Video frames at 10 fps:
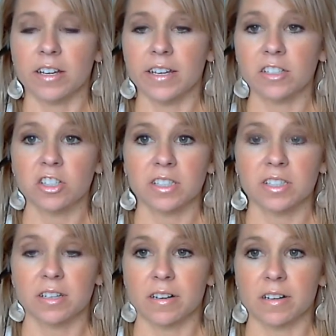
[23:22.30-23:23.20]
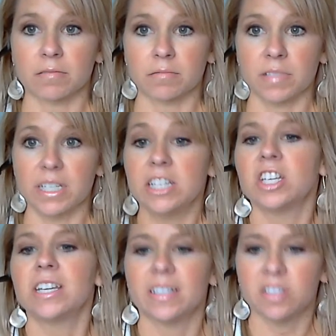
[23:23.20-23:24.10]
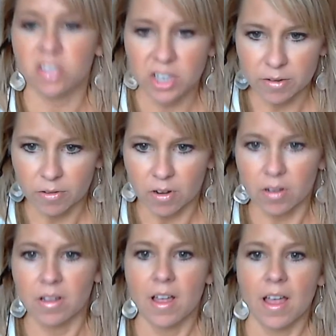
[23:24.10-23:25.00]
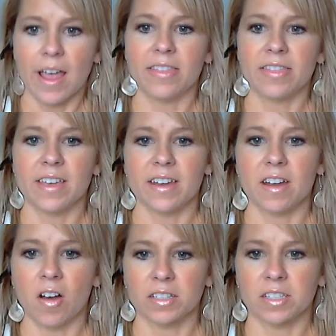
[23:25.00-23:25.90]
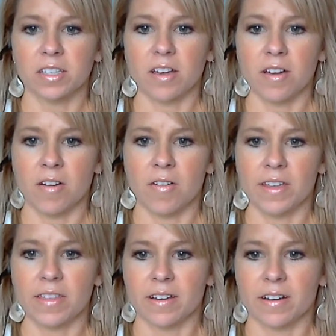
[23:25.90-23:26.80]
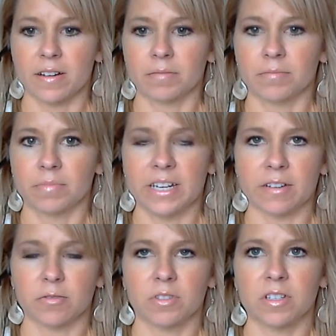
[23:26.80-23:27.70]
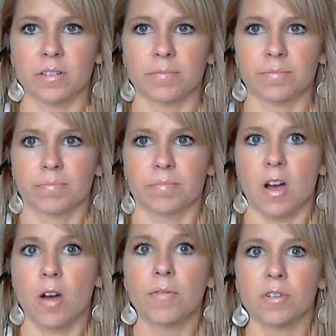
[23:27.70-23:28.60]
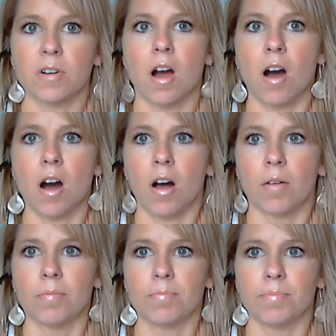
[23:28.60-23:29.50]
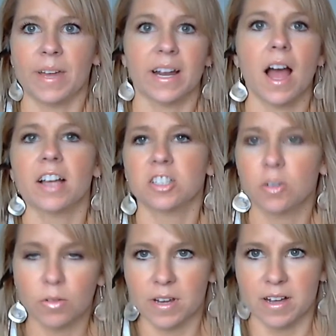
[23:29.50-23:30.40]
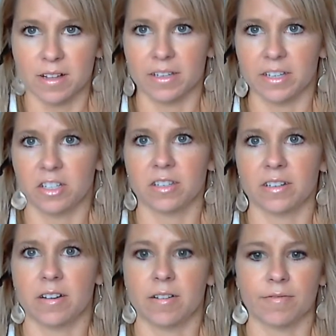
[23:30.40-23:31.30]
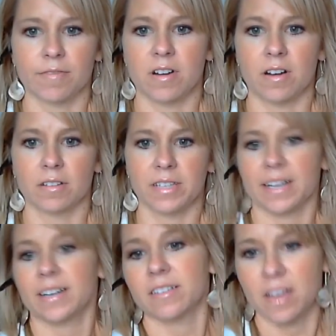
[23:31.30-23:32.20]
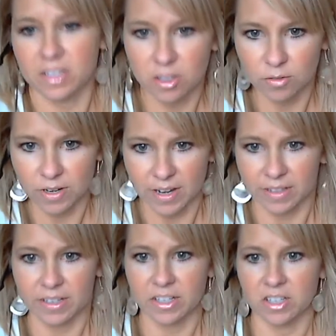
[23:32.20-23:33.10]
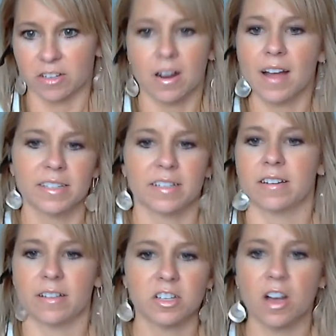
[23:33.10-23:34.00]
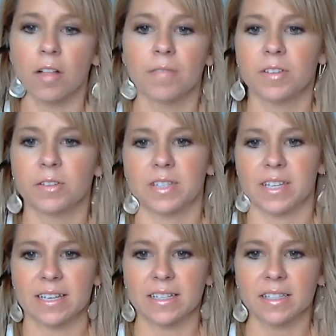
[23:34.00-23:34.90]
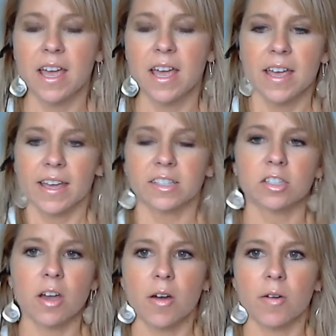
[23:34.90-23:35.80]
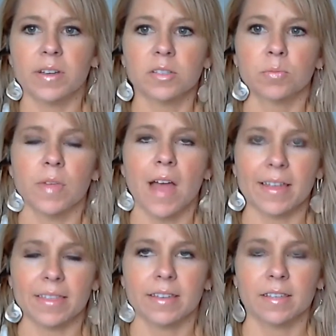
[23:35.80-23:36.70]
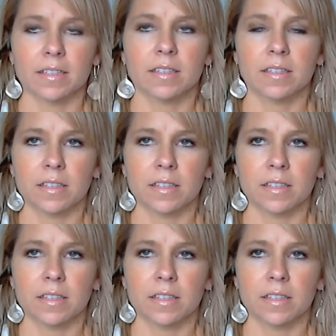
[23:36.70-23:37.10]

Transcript: in just their teaching in general, and then also in their overall pedagogical knowledge, their overall technological knowledge, their content knowledge, all of those things. And so I think that